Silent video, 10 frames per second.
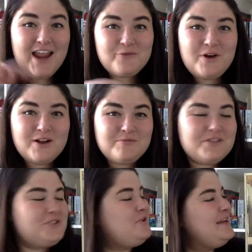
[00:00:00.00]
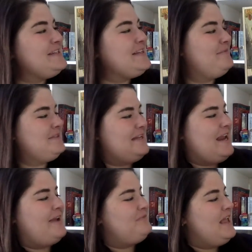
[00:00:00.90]
welcome to Storytime
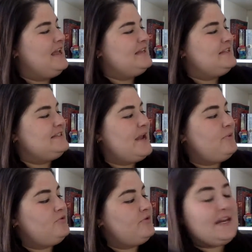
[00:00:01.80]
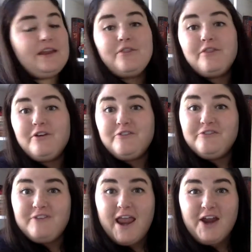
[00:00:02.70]
today. Today we're reading The
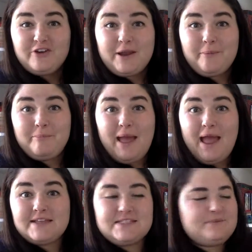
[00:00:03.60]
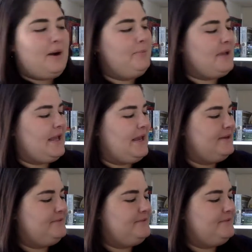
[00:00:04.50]
Very Best Pumpkin.